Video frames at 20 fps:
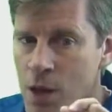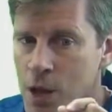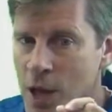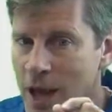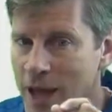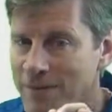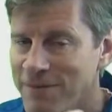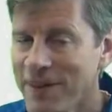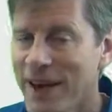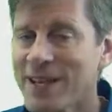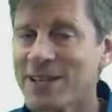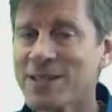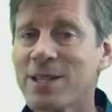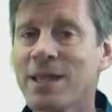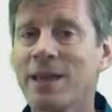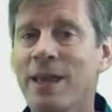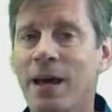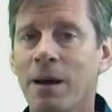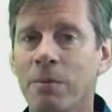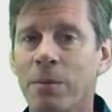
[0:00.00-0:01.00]
Invest
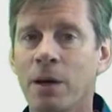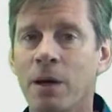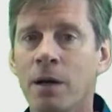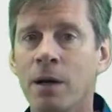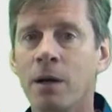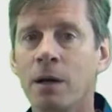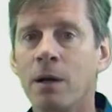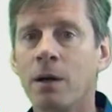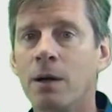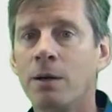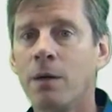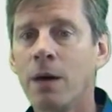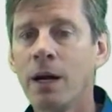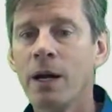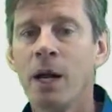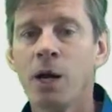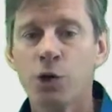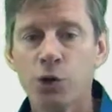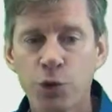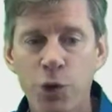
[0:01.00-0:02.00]
in them.
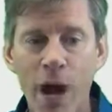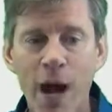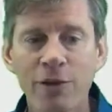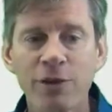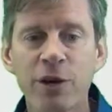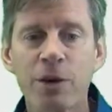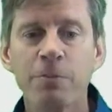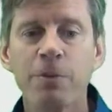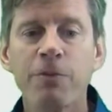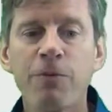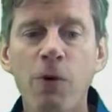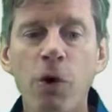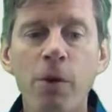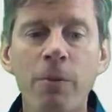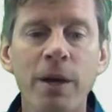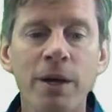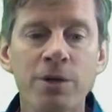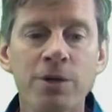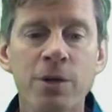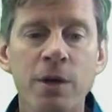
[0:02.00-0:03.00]
Right? Track their
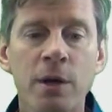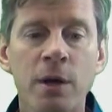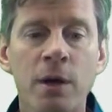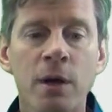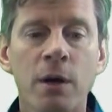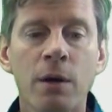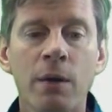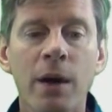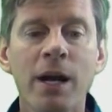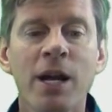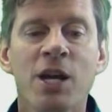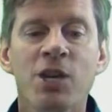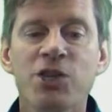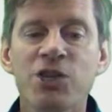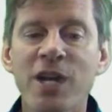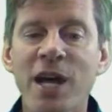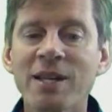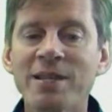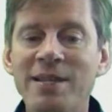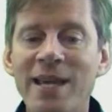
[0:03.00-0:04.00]
performance. Right?
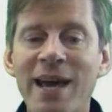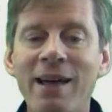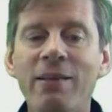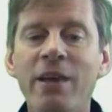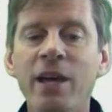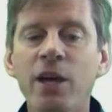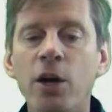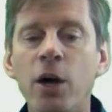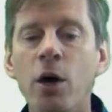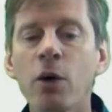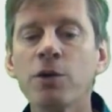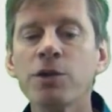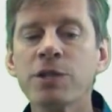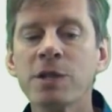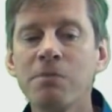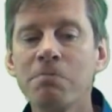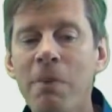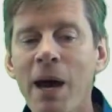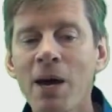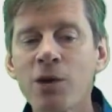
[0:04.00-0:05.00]
Set daily goals
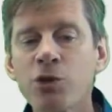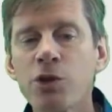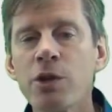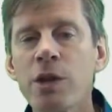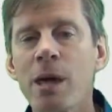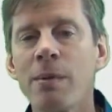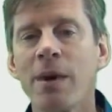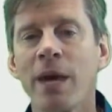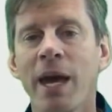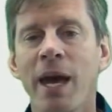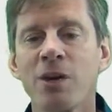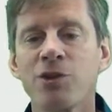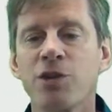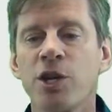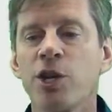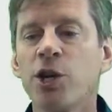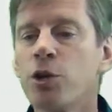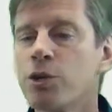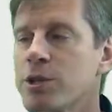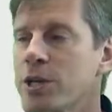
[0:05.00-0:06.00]
and measure them against
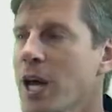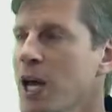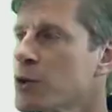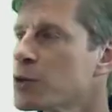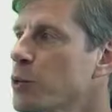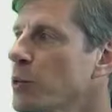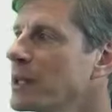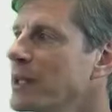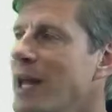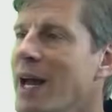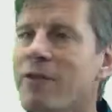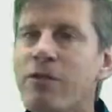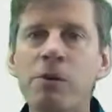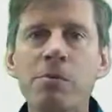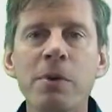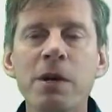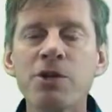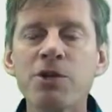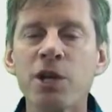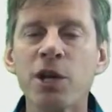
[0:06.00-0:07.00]
it. Your techs will never
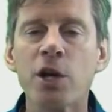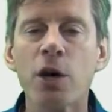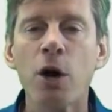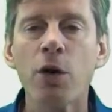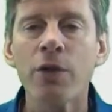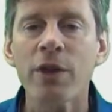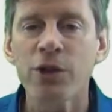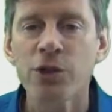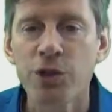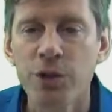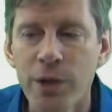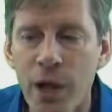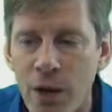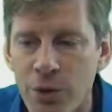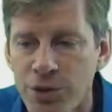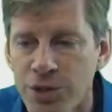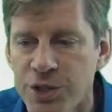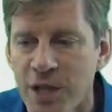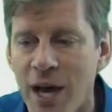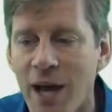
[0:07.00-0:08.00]
miss a goal that you
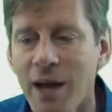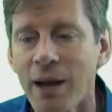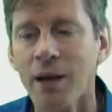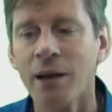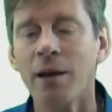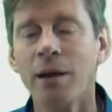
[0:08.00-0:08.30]
don't set.